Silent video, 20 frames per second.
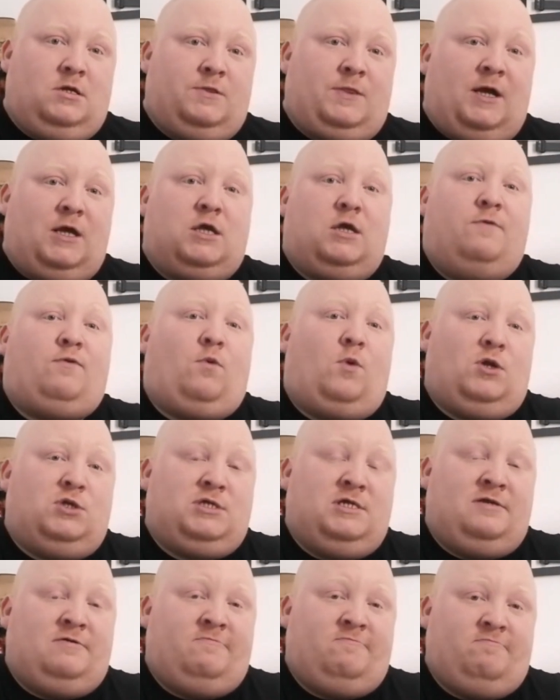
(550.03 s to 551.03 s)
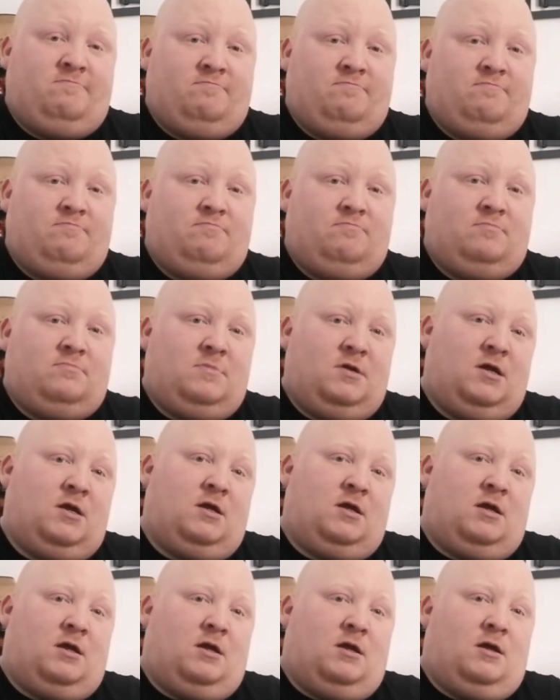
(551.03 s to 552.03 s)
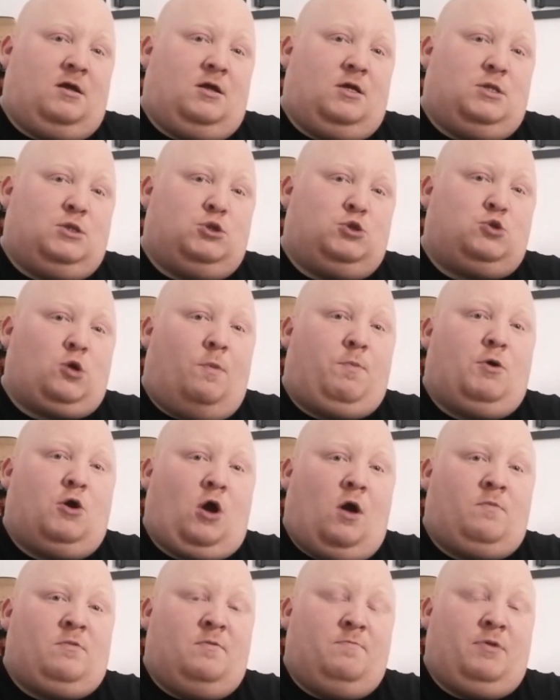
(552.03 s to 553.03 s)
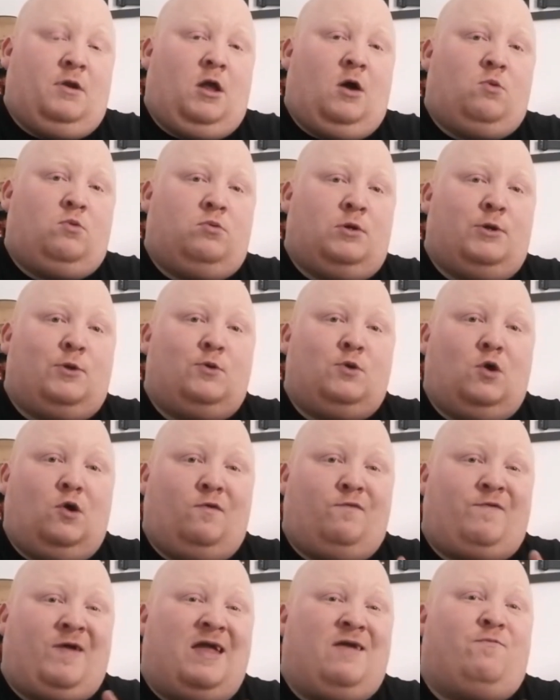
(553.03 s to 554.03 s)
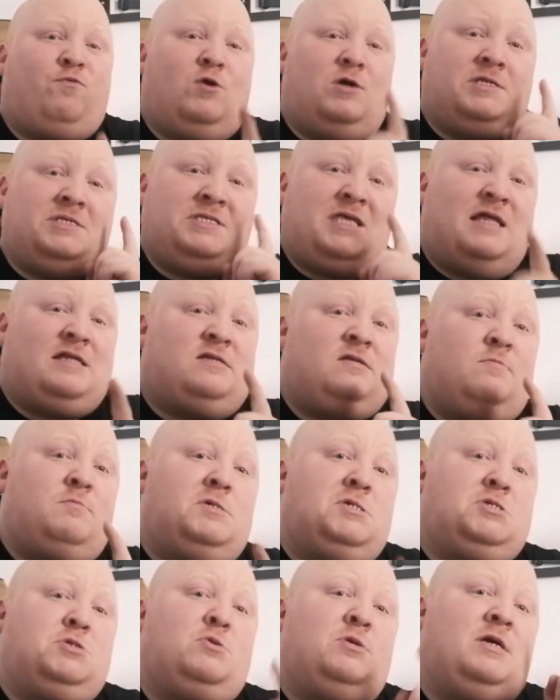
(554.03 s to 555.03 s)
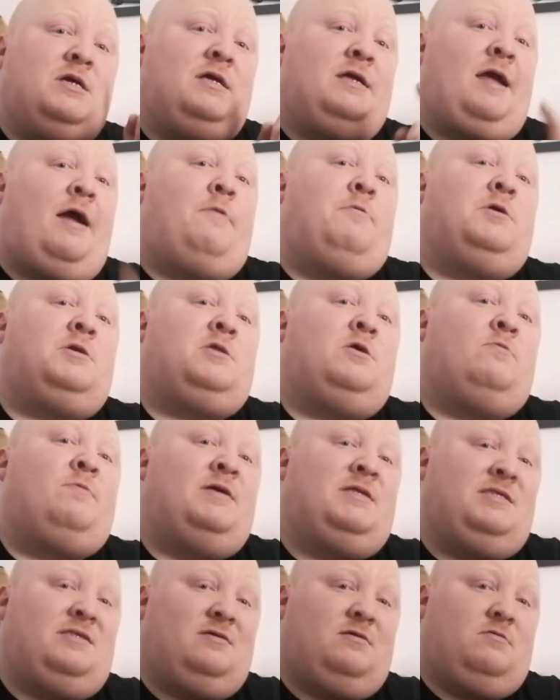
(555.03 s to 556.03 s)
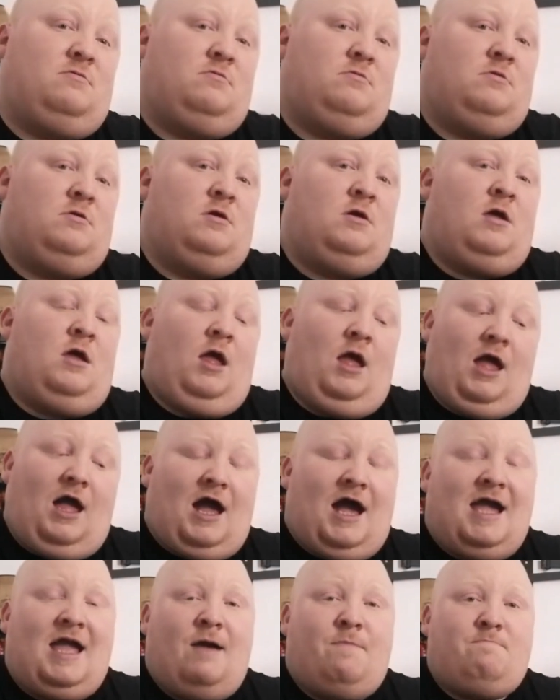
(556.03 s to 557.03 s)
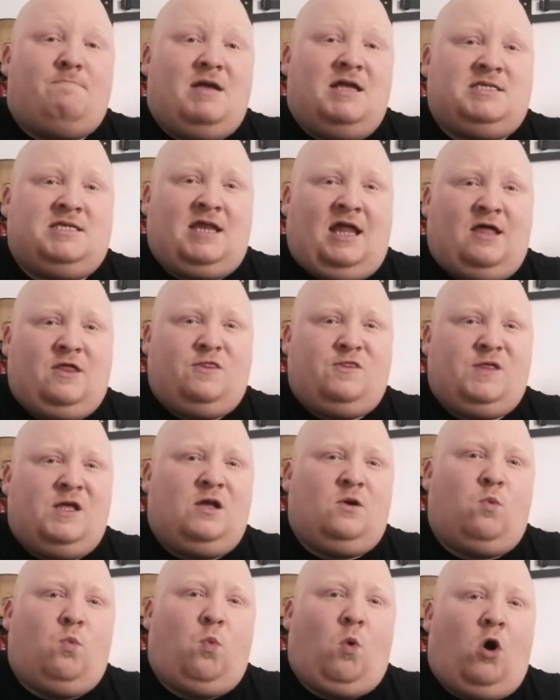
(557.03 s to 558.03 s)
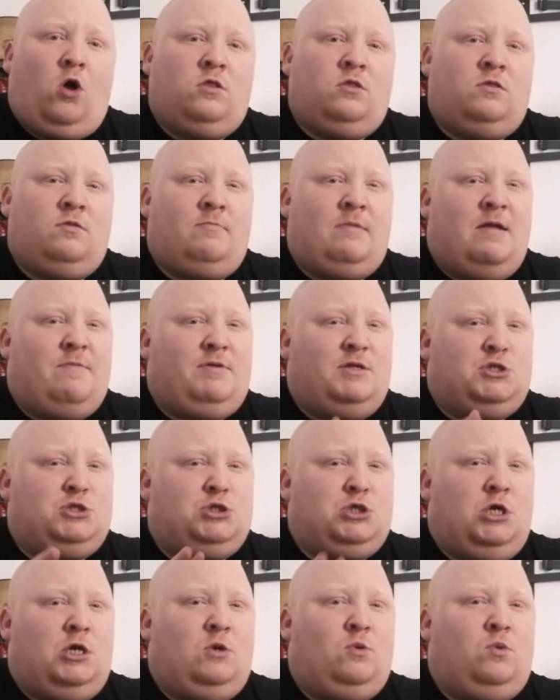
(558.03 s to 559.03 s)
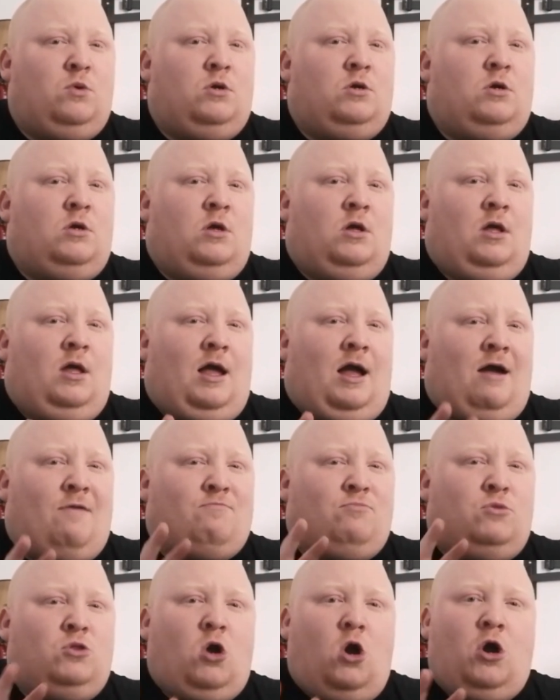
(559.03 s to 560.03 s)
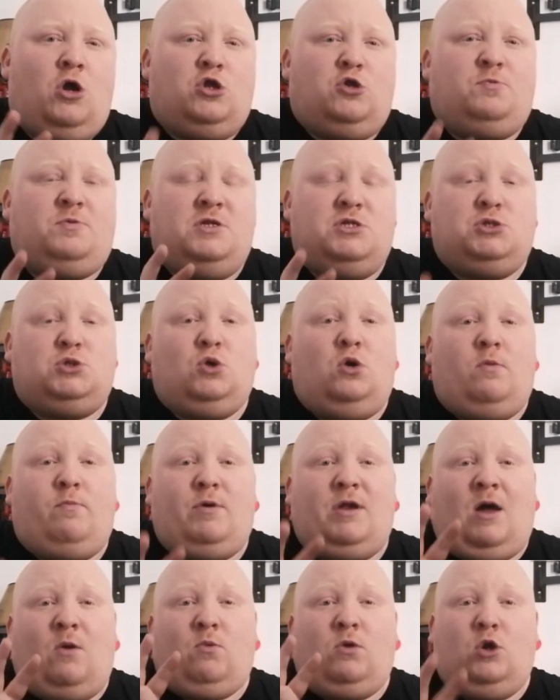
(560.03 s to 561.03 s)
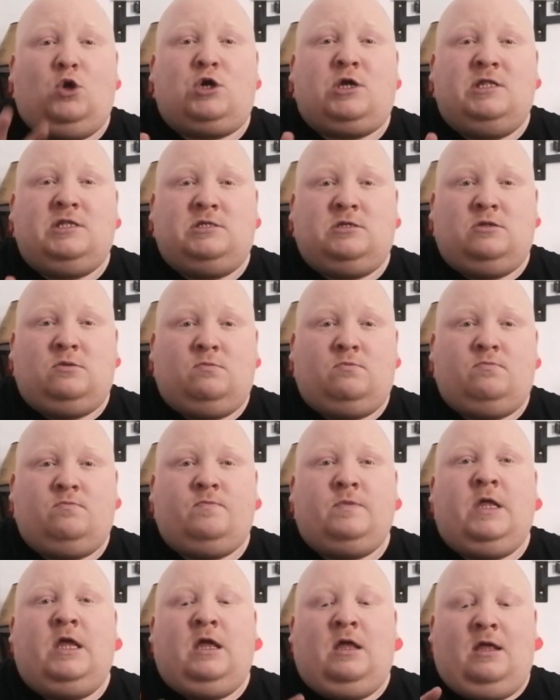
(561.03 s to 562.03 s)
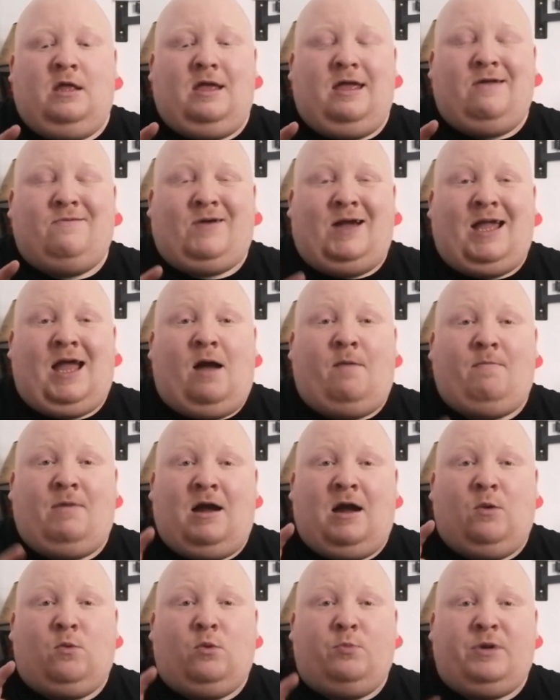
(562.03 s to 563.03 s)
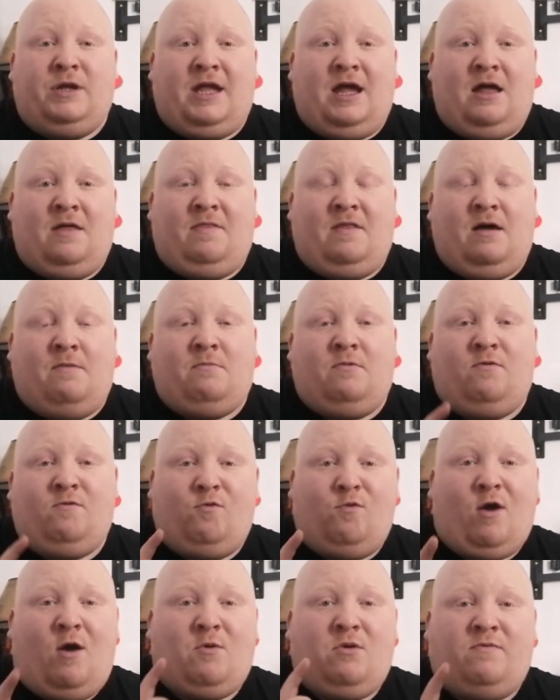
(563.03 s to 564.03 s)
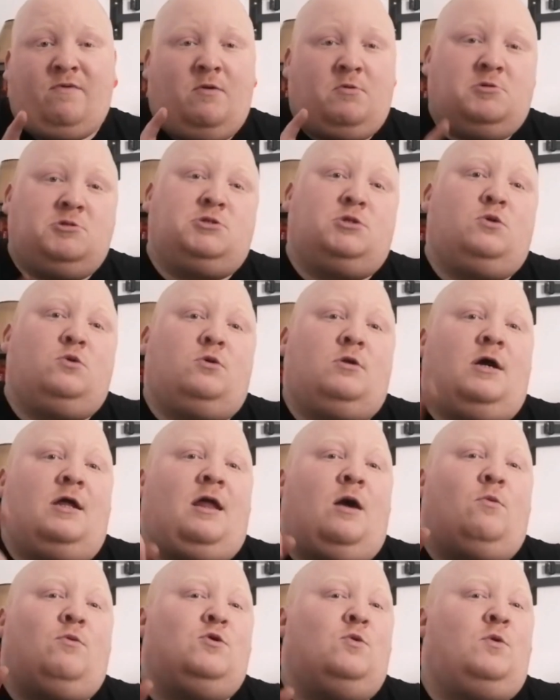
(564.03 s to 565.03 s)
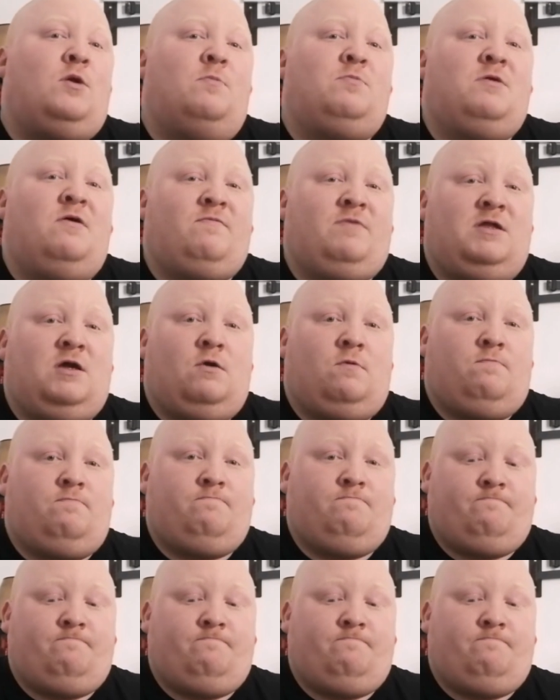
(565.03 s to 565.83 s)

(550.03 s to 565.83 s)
Thank you for watching. Drop a comment below who your favourite Sesame Street character is. I am missing, I think, one, maybe two. I'm not 100% sure, but I will look into them. If I am, I will be getting them very, very soon, and I will do an update video.